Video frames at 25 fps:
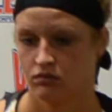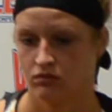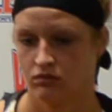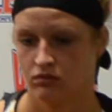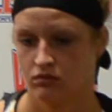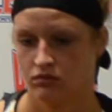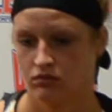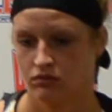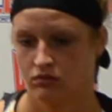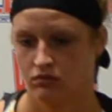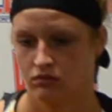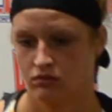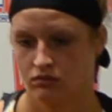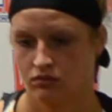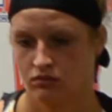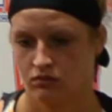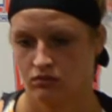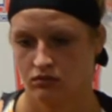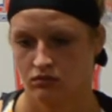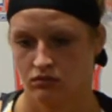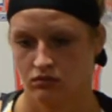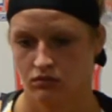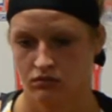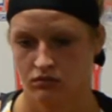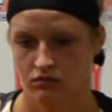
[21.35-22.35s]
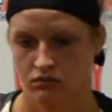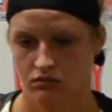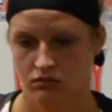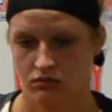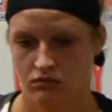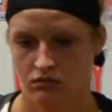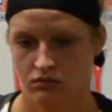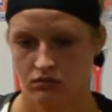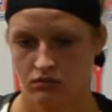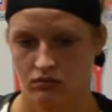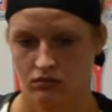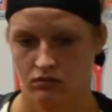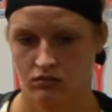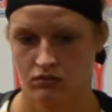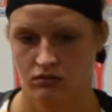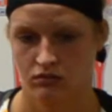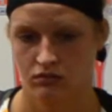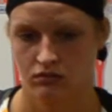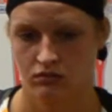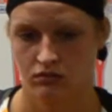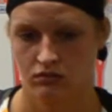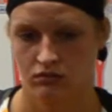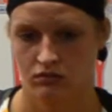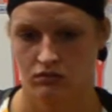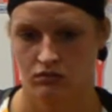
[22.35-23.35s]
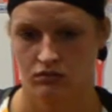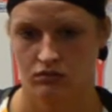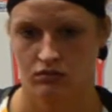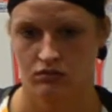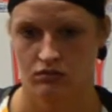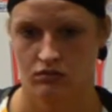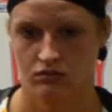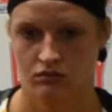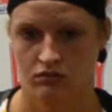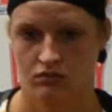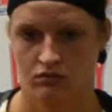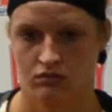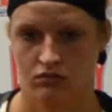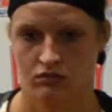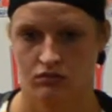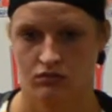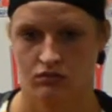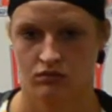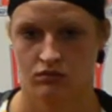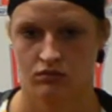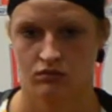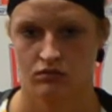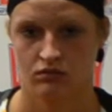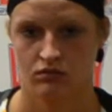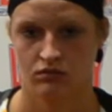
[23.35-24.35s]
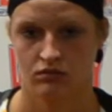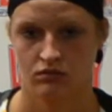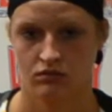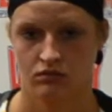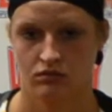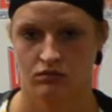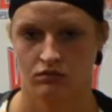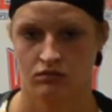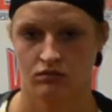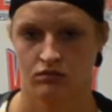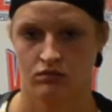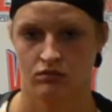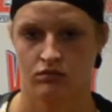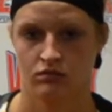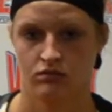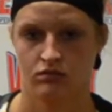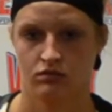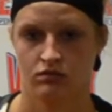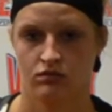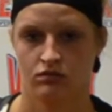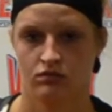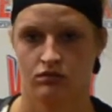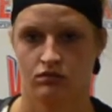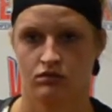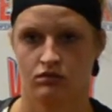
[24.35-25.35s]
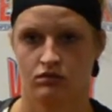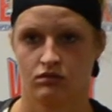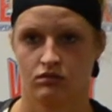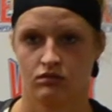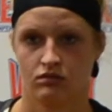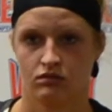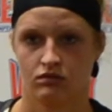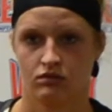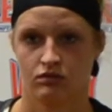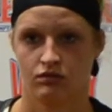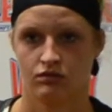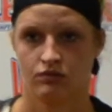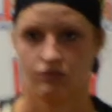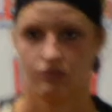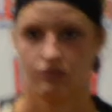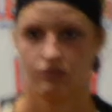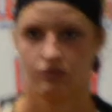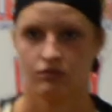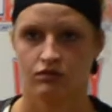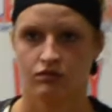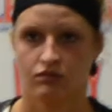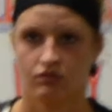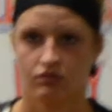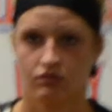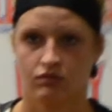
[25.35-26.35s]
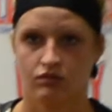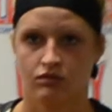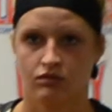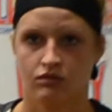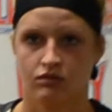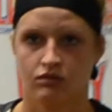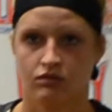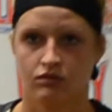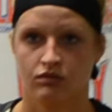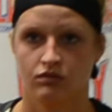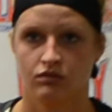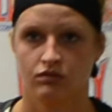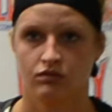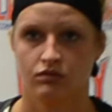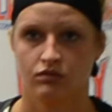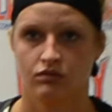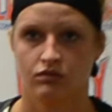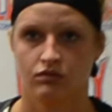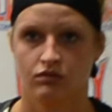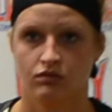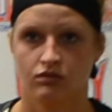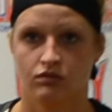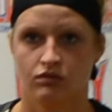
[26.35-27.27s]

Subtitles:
The person shown says nothing.